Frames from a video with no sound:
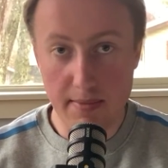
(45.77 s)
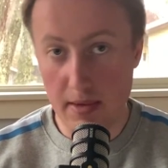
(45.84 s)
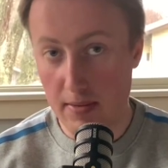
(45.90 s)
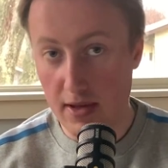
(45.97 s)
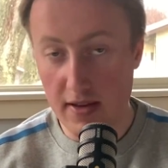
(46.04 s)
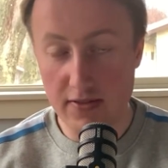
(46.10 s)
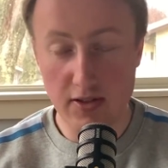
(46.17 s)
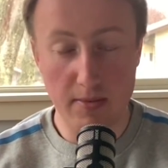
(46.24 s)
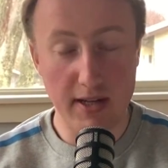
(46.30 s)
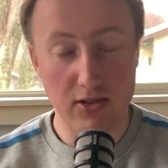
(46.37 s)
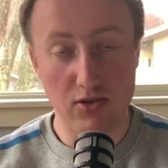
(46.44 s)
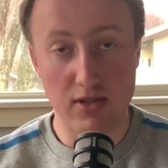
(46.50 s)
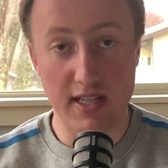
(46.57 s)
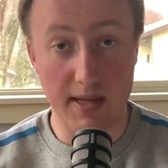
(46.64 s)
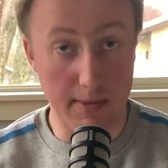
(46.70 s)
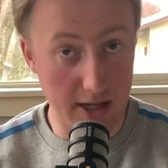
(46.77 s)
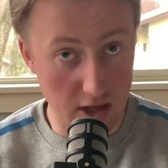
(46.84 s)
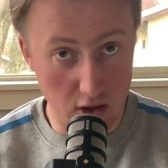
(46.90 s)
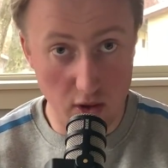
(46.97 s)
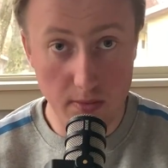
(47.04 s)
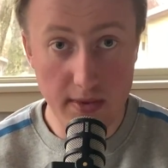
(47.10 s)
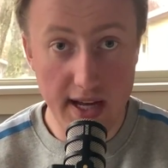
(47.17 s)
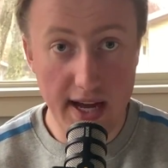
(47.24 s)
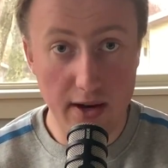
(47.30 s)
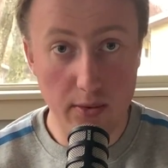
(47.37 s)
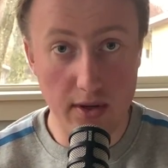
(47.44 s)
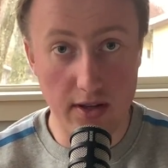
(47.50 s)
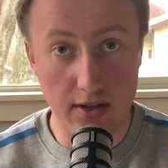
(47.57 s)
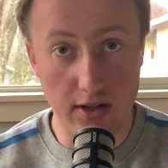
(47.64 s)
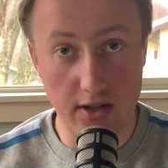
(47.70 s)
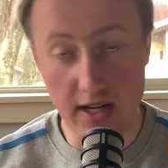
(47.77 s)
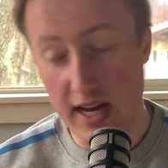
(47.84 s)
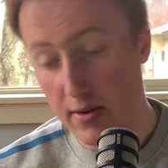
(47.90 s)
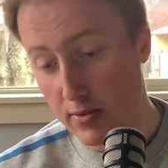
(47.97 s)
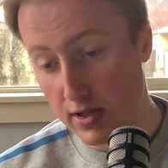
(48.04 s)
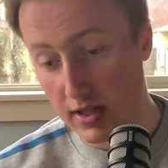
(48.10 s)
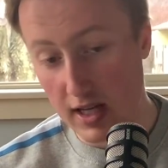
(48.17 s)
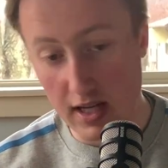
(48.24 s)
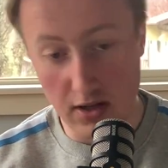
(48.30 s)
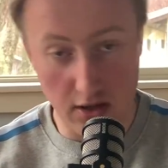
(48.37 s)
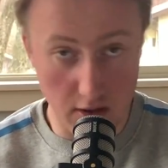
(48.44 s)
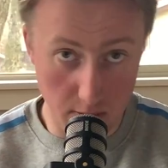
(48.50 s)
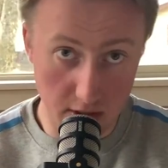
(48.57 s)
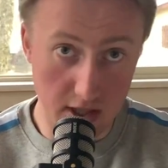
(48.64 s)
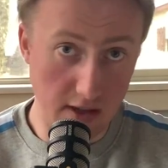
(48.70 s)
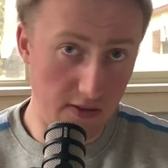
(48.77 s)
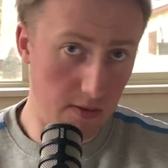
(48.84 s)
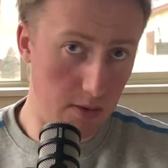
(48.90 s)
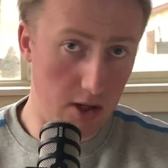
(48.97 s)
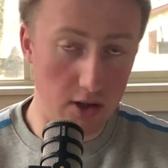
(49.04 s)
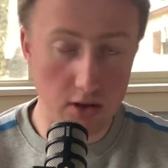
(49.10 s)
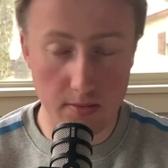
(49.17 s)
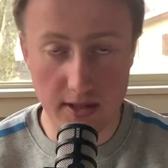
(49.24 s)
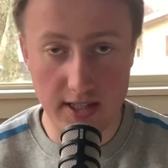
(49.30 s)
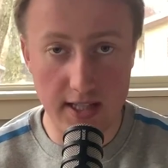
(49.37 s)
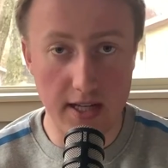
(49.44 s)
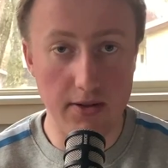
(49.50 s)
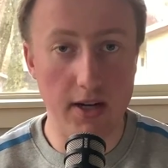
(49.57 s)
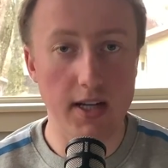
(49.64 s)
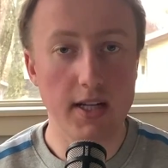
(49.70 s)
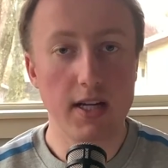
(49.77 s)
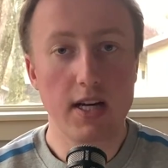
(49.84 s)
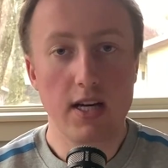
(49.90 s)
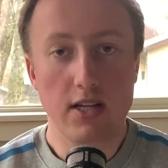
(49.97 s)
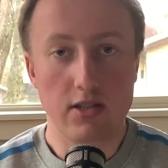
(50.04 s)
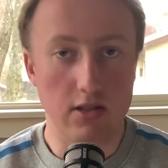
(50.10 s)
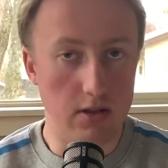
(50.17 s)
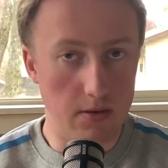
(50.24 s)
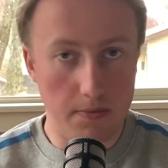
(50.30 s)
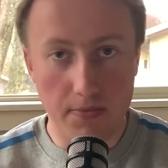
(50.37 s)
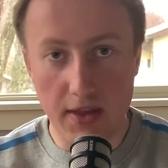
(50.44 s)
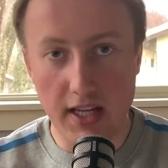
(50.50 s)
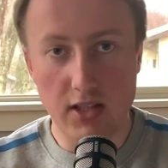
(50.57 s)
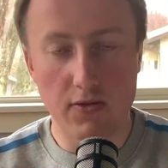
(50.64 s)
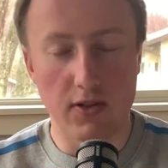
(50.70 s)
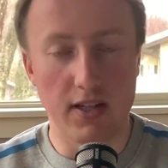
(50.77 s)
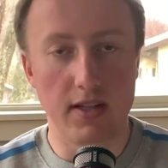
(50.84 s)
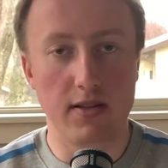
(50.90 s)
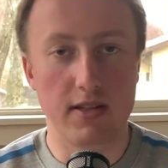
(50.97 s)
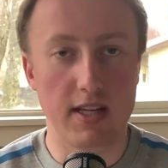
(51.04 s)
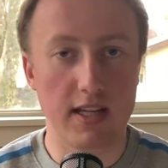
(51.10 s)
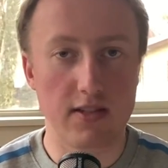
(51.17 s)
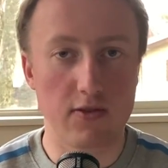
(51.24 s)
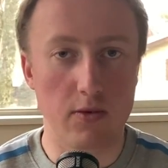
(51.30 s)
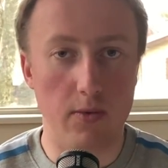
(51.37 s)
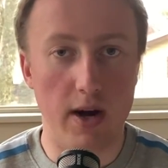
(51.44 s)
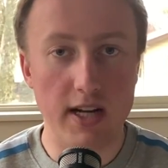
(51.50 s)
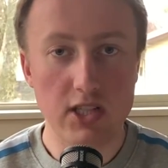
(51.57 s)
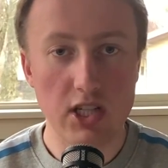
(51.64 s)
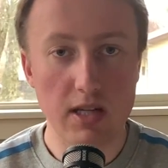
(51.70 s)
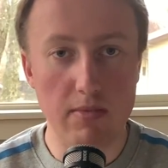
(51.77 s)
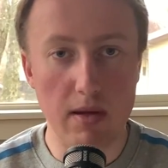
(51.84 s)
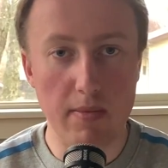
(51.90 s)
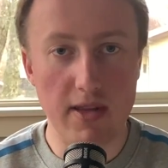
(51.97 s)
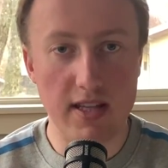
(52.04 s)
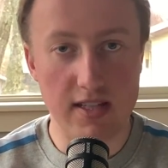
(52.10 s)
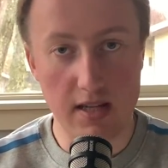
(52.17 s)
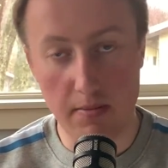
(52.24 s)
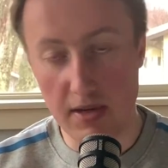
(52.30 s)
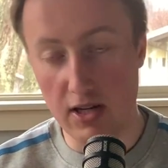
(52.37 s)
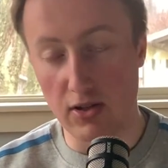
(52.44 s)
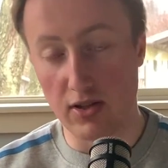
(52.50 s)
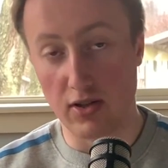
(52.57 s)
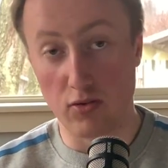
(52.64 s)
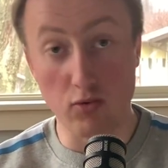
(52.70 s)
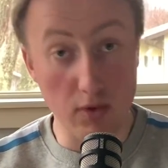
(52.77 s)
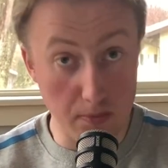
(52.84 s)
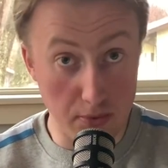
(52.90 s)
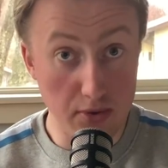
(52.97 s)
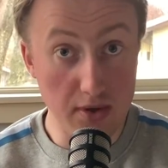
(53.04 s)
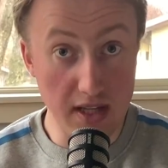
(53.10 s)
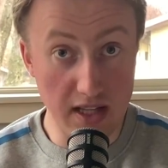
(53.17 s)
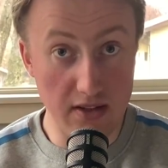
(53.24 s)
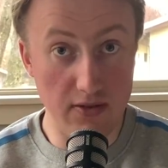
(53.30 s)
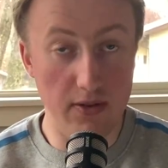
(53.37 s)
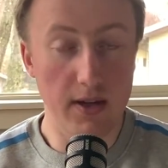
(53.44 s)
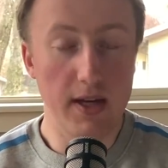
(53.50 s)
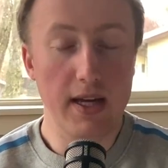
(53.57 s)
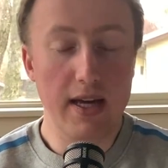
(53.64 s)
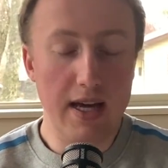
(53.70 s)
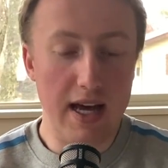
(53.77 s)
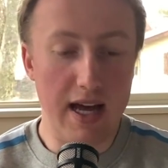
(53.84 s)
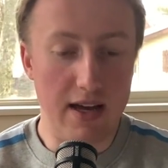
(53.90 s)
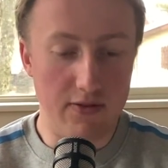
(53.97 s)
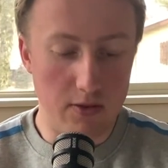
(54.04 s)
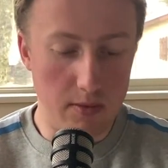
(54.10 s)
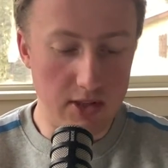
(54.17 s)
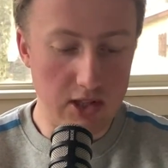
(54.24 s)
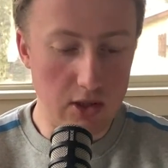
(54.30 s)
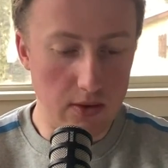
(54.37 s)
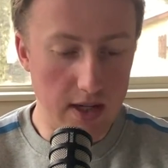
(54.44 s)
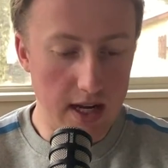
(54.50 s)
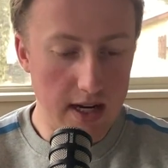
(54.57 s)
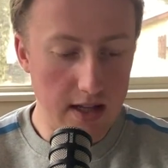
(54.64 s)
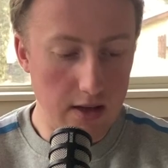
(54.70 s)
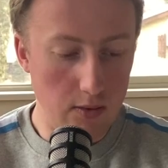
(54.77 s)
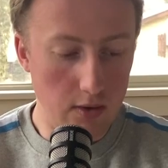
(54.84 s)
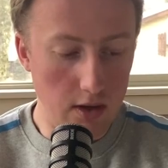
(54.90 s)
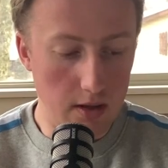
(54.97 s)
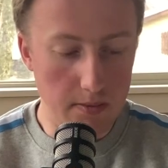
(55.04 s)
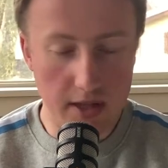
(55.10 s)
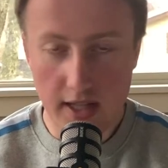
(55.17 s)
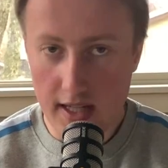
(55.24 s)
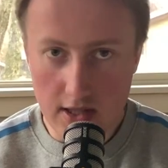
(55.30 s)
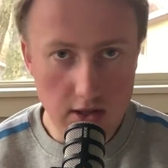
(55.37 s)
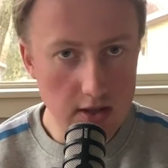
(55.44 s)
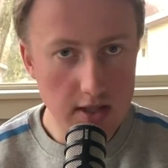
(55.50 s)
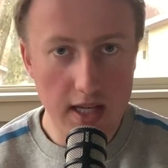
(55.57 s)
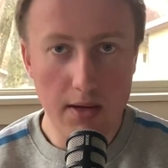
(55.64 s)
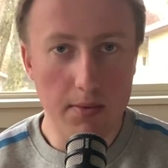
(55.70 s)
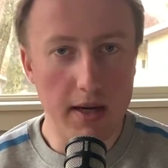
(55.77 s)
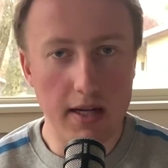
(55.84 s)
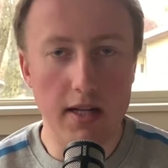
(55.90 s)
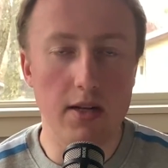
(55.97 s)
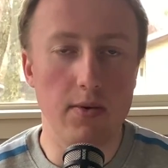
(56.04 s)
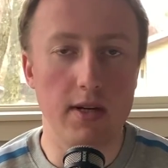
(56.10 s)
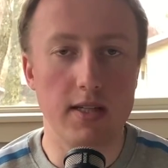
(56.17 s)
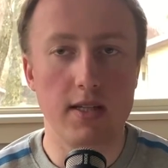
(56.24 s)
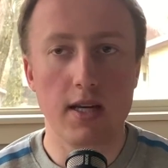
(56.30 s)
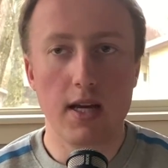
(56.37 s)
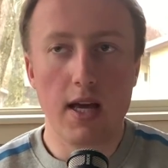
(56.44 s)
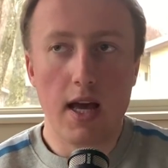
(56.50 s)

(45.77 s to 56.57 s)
Maybe you have some extra time at home now, whether you're not working or you're working from home, etc. So thanks for thanks for watching, and maybe this can be your little reprieve uh, from what's going on in the world. But let's just get right into it.